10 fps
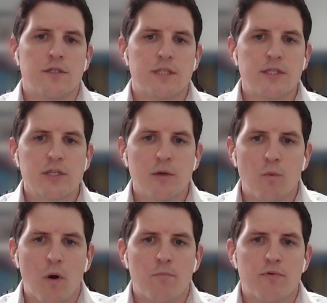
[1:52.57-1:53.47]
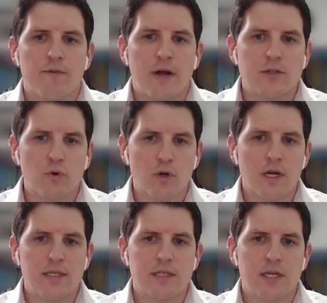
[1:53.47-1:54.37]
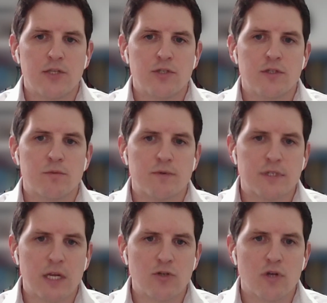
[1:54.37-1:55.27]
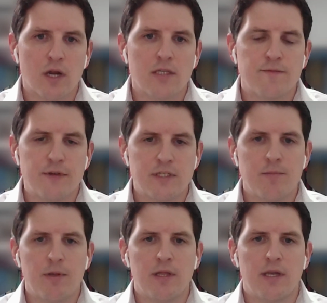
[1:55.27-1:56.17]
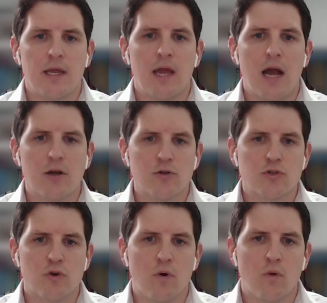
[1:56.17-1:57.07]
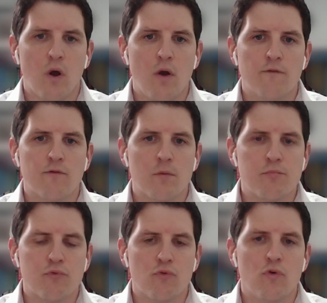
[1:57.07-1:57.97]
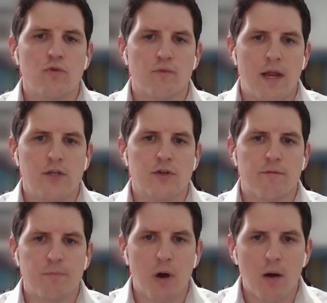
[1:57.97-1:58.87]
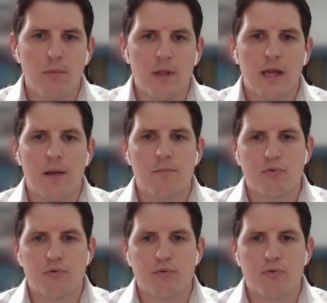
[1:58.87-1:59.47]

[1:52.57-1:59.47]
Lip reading: DigiCert ONE provides organizations with centralized visibility and control over a broad range of public and